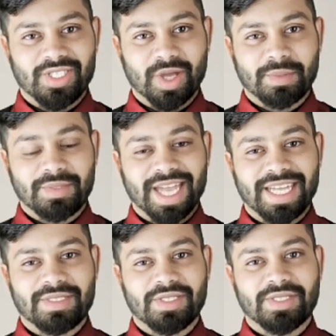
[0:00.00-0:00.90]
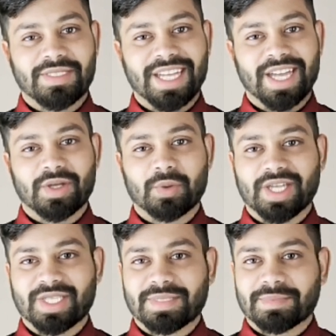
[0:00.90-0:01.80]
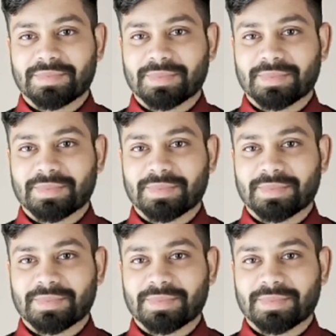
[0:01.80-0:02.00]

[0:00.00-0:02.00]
shopper enters their query,